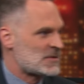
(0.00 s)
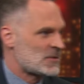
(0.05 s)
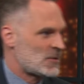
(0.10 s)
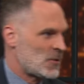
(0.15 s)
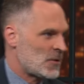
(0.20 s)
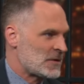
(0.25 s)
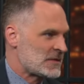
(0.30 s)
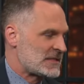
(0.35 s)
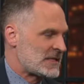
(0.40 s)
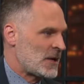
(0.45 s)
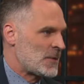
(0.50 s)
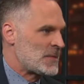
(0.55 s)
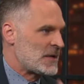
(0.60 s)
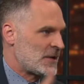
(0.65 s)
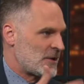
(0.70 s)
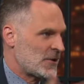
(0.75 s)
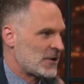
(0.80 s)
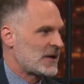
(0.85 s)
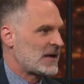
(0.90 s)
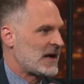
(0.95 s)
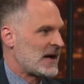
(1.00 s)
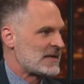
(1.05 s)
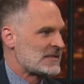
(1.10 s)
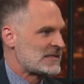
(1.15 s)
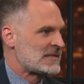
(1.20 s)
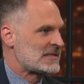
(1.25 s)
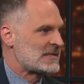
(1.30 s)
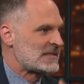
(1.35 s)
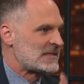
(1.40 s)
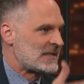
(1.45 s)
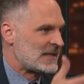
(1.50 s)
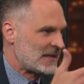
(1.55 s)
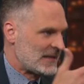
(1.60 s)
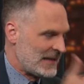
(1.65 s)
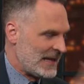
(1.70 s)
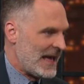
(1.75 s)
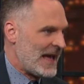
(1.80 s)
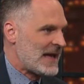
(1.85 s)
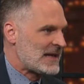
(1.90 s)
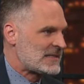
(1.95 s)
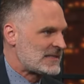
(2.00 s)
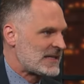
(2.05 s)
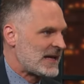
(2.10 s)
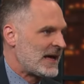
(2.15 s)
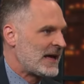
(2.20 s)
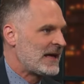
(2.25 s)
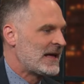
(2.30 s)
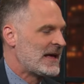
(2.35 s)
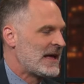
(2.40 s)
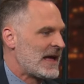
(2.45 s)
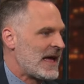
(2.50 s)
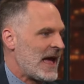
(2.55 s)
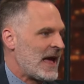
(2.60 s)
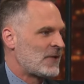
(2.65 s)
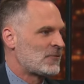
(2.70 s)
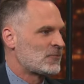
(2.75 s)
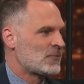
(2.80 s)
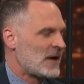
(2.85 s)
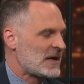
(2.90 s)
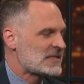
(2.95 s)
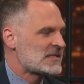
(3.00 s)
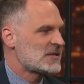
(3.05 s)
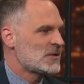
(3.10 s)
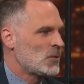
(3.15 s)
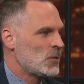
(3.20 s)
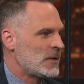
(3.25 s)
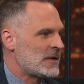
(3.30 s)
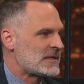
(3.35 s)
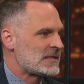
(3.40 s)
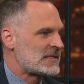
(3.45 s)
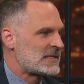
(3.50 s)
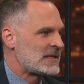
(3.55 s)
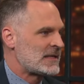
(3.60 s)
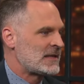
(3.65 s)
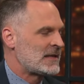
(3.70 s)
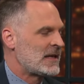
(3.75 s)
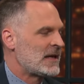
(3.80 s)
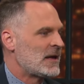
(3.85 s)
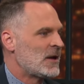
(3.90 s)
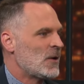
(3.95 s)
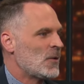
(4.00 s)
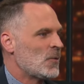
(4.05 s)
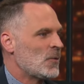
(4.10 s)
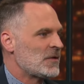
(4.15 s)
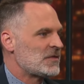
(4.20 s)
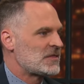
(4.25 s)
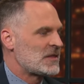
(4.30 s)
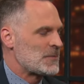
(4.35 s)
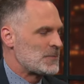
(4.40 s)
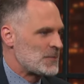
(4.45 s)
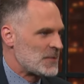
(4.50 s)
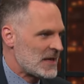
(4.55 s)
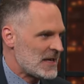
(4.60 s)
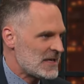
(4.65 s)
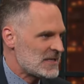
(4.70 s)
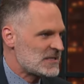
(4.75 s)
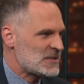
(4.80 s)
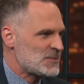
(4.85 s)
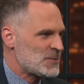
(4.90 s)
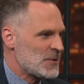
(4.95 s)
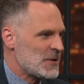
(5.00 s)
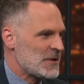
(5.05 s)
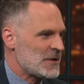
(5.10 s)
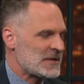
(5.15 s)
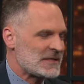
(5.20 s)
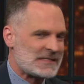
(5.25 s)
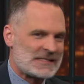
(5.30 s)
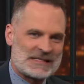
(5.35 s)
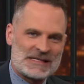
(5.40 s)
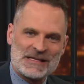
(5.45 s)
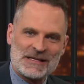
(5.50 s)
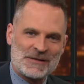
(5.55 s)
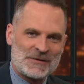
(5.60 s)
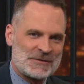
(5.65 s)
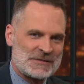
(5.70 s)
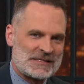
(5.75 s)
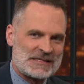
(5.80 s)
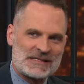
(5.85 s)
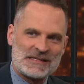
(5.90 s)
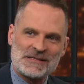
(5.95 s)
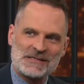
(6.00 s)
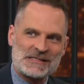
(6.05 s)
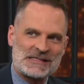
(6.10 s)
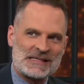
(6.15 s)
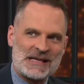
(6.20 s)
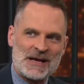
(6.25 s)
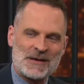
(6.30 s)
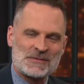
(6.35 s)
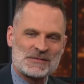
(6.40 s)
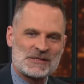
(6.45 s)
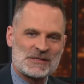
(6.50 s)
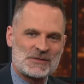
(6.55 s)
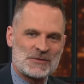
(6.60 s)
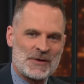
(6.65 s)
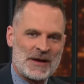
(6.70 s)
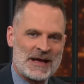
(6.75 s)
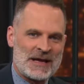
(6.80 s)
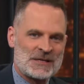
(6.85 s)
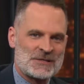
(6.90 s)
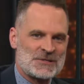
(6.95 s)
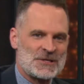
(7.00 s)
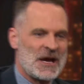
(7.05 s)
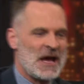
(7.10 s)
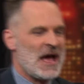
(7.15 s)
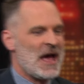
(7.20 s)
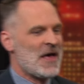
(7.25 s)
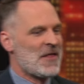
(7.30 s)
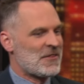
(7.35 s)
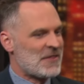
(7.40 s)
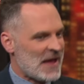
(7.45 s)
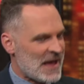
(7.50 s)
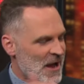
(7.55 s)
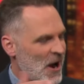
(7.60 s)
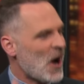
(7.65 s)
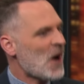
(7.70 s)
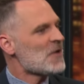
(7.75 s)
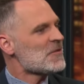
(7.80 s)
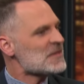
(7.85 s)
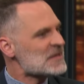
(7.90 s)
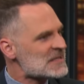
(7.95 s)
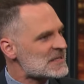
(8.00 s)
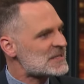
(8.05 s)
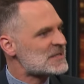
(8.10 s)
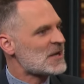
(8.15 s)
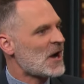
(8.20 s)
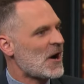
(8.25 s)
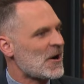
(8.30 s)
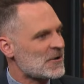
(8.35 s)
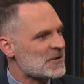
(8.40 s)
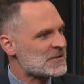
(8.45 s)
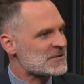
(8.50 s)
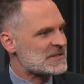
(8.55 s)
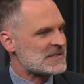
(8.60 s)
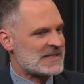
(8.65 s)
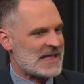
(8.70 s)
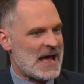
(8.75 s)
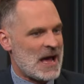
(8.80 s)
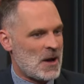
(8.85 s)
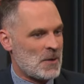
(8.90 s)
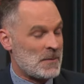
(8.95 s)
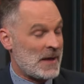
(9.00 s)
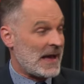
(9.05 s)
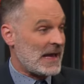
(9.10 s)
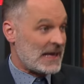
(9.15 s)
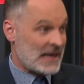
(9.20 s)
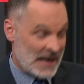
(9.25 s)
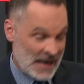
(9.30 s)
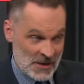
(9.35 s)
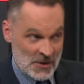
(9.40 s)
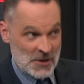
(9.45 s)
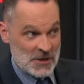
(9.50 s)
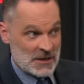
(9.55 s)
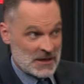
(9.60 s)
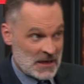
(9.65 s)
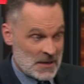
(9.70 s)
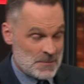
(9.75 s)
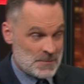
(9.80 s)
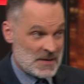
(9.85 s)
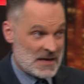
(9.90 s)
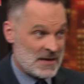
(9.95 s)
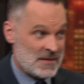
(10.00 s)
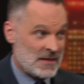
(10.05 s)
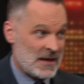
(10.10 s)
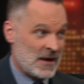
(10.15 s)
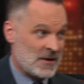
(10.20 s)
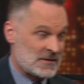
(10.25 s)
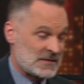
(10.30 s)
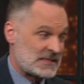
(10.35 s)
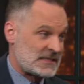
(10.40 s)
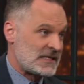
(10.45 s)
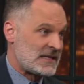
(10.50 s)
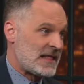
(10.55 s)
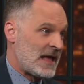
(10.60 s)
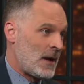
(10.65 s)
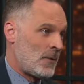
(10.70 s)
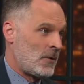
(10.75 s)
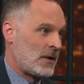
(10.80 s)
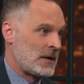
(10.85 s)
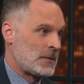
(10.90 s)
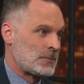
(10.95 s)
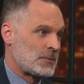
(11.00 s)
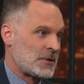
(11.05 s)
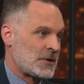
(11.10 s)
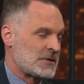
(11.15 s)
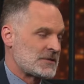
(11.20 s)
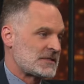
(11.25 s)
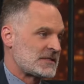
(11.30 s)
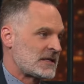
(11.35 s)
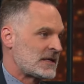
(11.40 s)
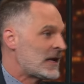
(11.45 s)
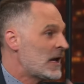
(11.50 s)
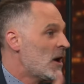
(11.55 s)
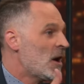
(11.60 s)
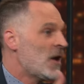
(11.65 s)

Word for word: Of course, that'll be Kirk Cousins yeah. in Atlanta and Russell Wilson with the Pittsburgh Steelers still sounds strange. They are the starters yeah. now, Mike, and I know you're going to be there to see that one in person.